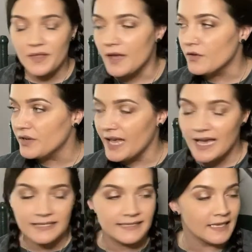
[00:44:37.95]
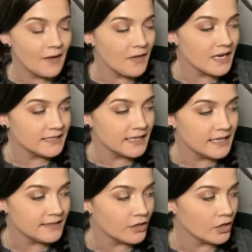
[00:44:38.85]
The other day, I said, I think I said
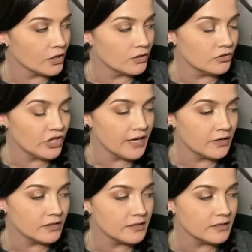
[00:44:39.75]
it to her or Jenna or